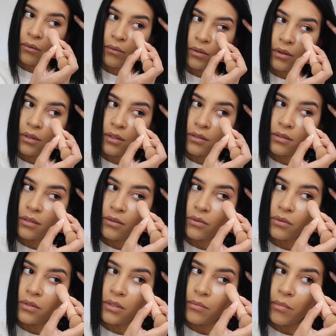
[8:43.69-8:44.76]
with this
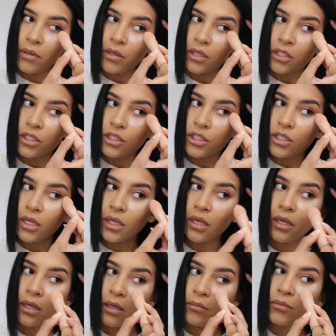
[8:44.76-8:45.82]
little sponge,
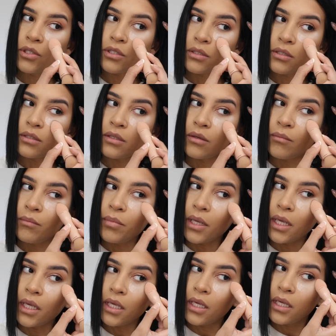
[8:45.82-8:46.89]
and I'm just gonna
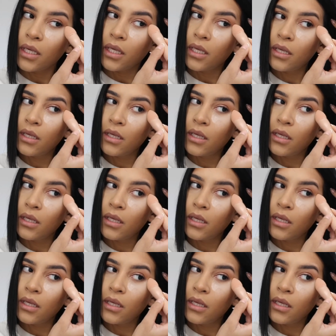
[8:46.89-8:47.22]
bake